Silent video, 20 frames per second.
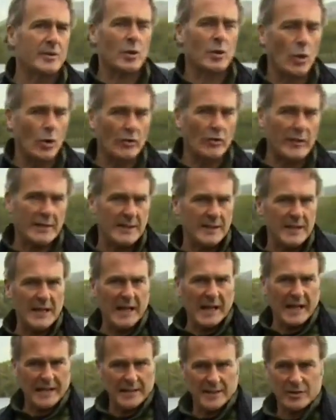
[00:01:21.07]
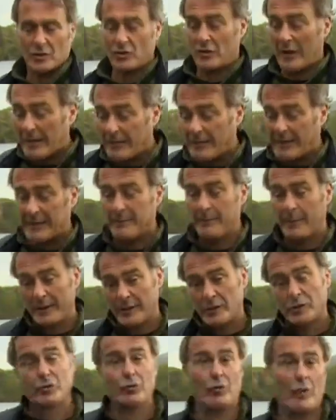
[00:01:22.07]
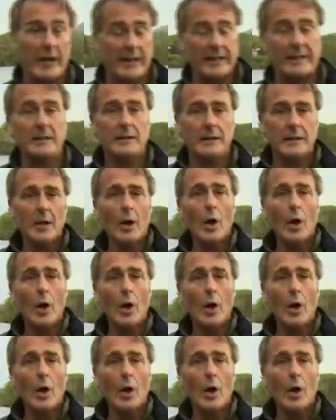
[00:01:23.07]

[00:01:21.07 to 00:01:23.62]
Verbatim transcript: touring the lakes, travelling by train,